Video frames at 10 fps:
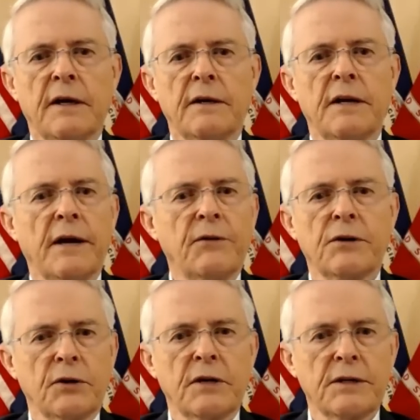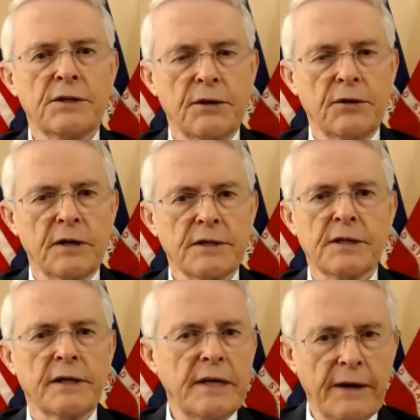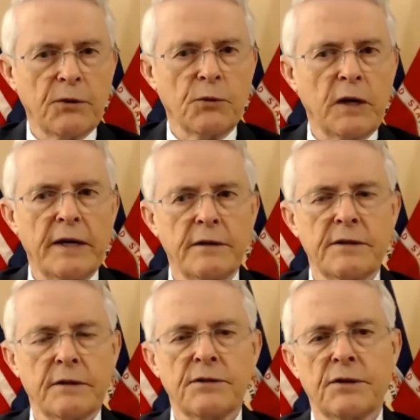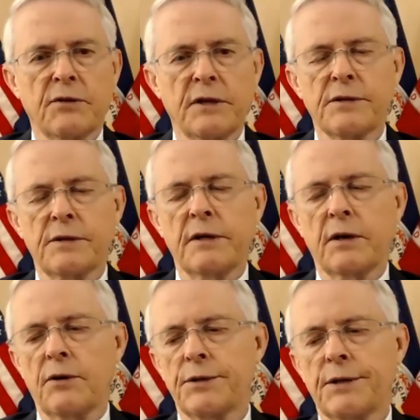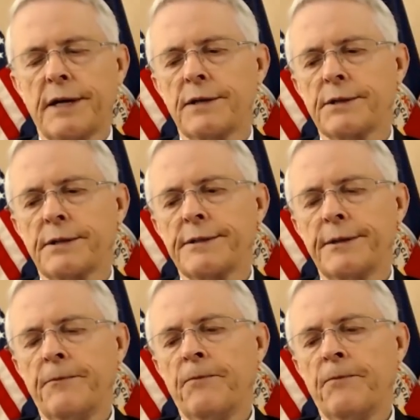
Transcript: never took it seriously, never went into serious negotiations.